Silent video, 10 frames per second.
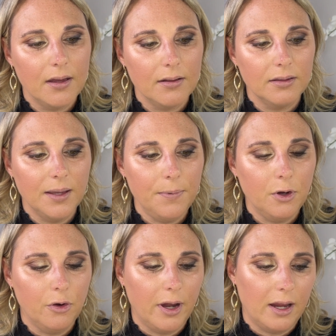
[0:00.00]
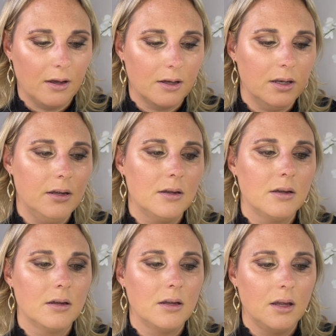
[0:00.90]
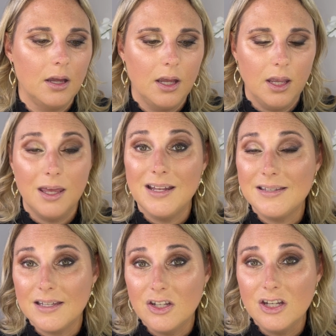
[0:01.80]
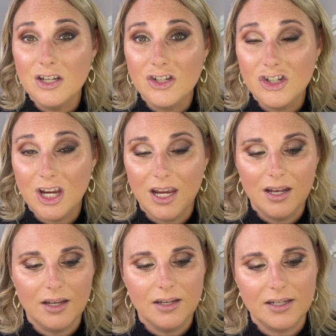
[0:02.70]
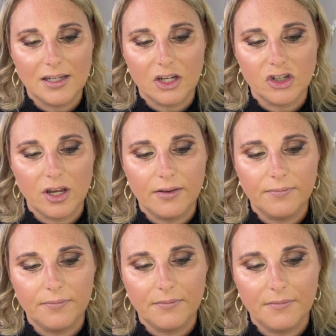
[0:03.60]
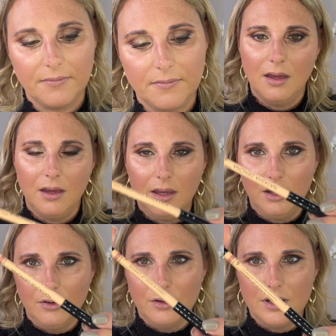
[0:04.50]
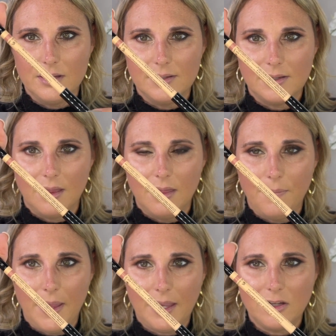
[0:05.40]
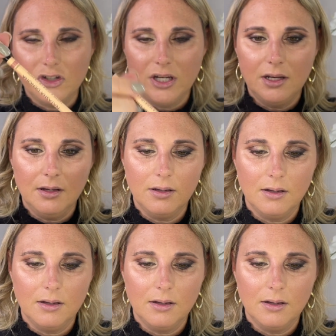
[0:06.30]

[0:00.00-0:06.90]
lip crayon, and it's in shade Natasha. Here is the packaging.